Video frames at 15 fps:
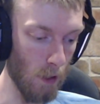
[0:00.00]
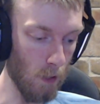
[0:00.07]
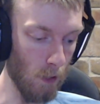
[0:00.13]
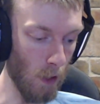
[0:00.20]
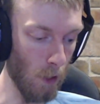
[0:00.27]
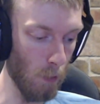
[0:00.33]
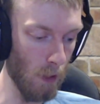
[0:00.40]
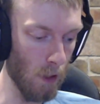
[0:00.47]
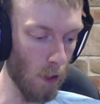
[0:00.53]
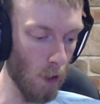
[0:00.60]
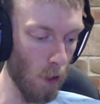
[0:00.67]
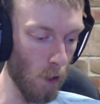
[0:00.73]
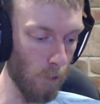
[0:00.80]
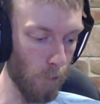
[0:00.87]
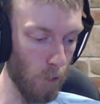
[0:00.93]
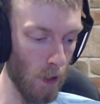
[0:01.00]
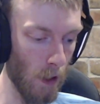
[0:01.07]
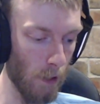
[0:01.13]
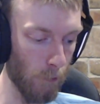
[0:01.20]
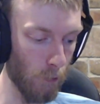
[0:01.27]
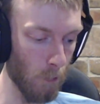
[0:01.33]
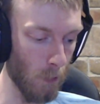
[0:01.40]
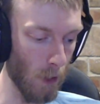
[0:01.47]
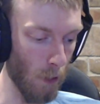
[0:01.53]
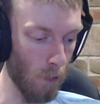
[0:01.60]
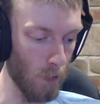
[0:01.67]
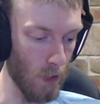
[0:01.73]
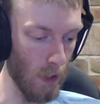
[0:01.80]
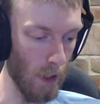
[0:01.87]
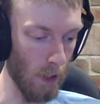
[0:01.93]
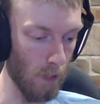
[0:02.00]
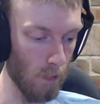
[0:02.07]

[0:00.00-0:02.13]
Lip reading: no, we're gonna go full art from current set.